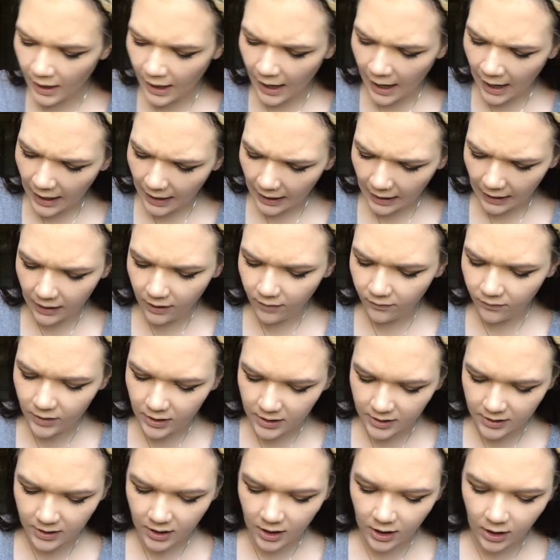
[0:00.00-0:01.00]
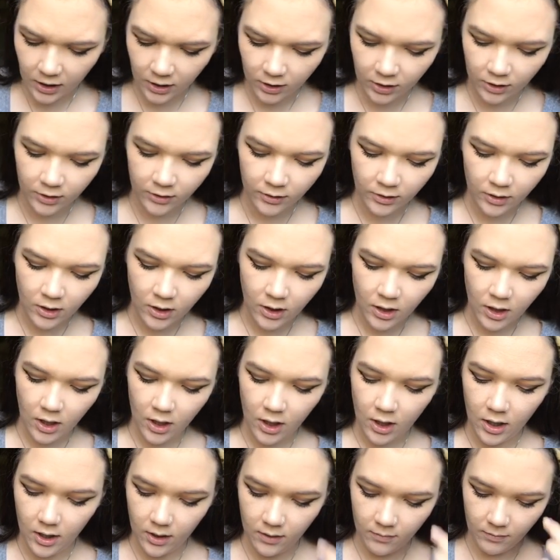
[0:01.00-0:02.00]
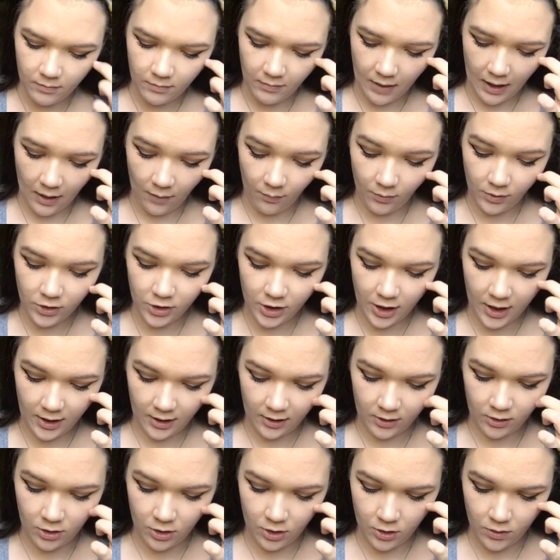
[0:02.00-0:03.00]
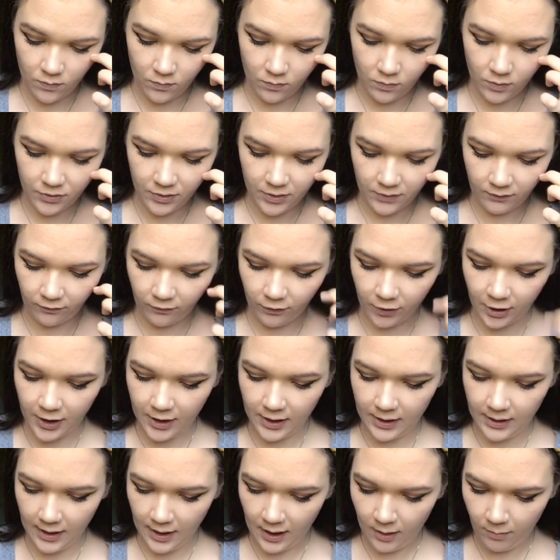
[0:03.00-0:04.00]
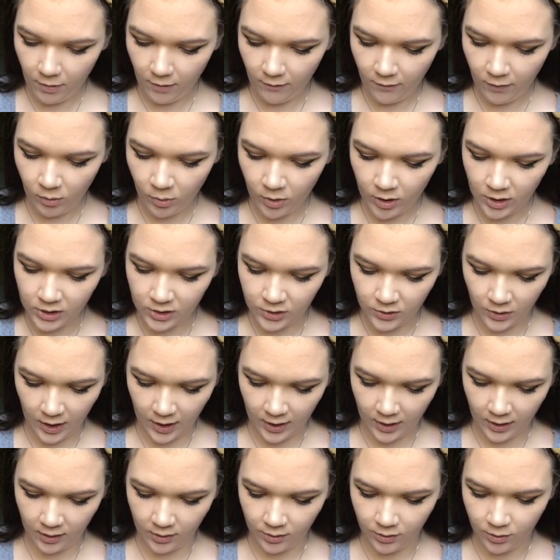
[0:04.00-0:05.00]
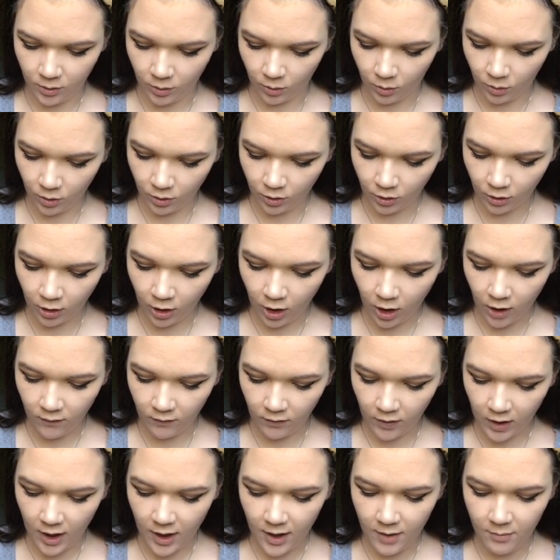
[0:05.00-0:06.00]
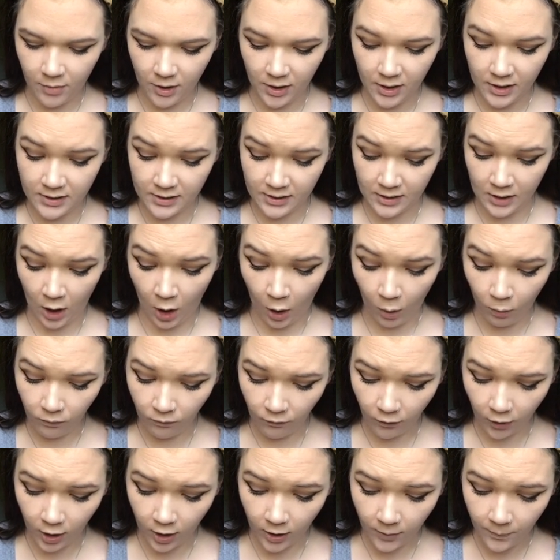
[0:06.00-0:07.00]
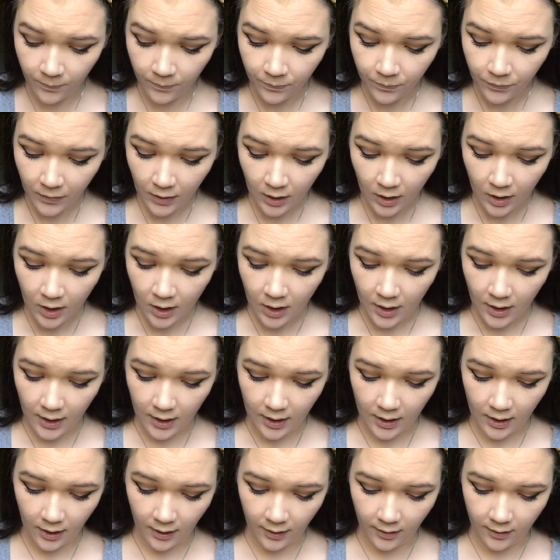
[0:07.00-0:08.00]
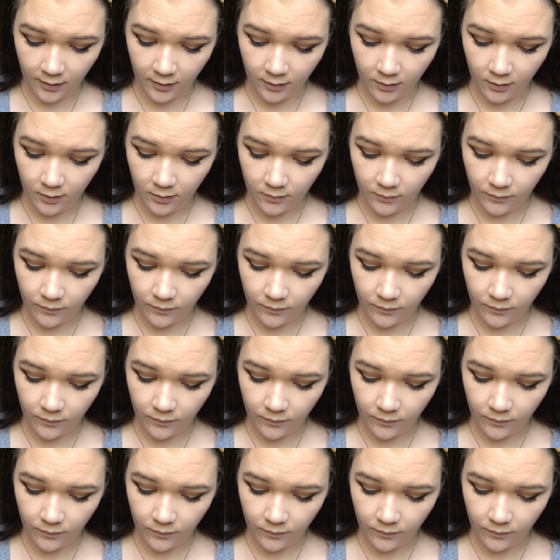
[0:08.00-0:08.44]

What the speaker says: I love this color. I wish I knew what the freaking name of it was so I could order it offline, but it's an Ofra. And